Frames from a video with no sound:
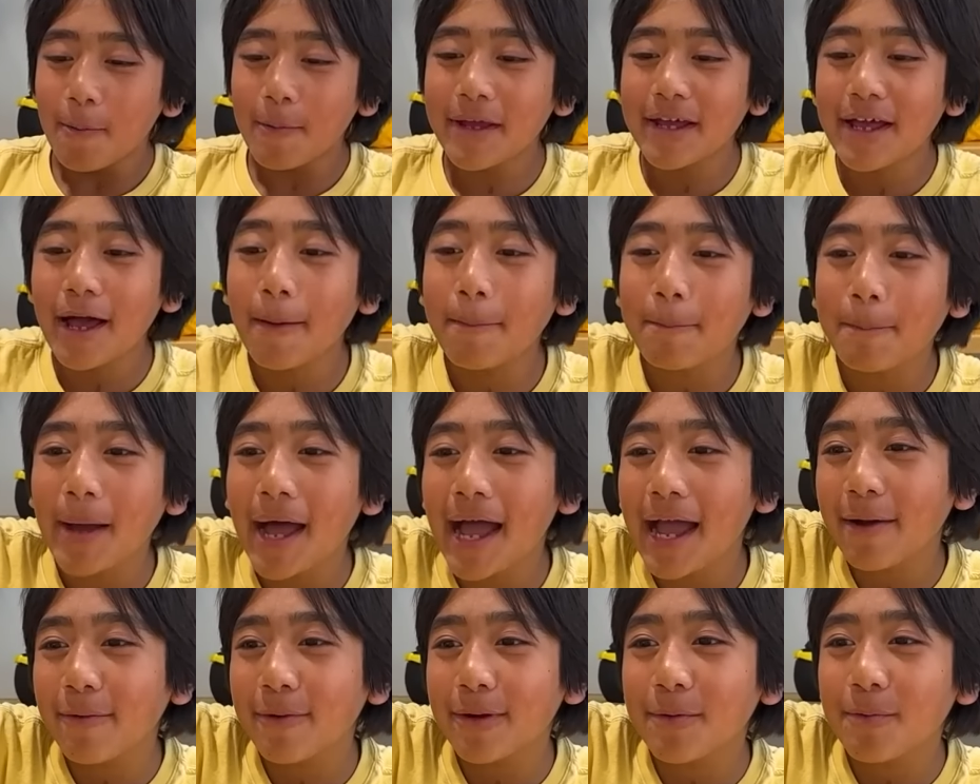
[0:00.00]
We got
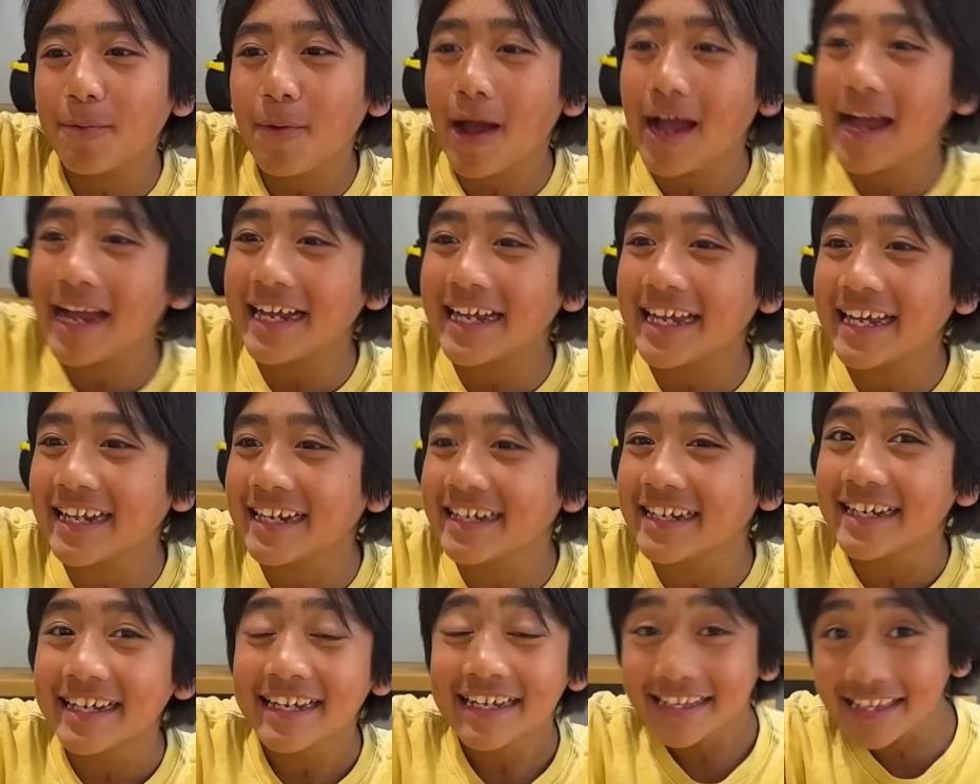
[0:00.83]
Pirate Ryan.
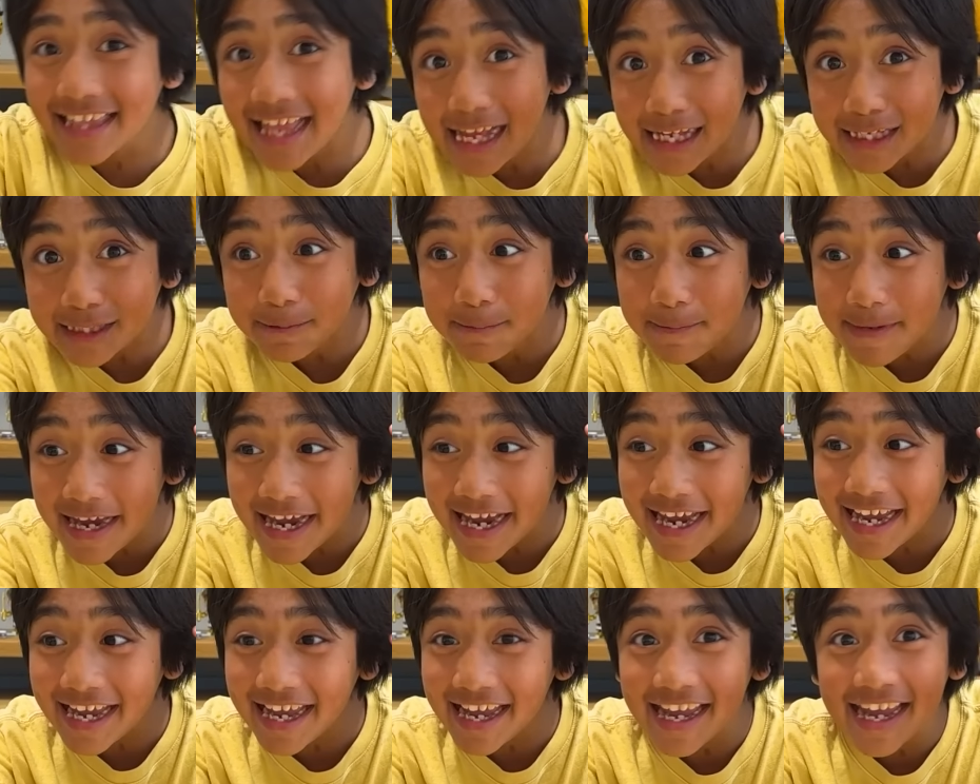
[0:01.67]
That's
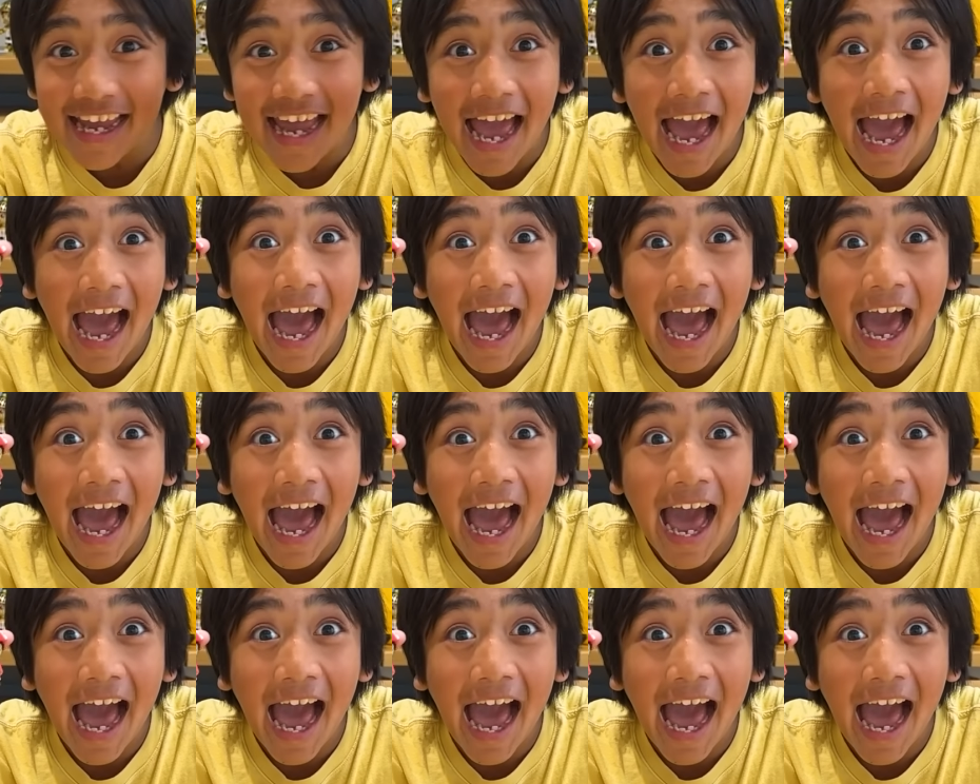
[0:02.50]
me.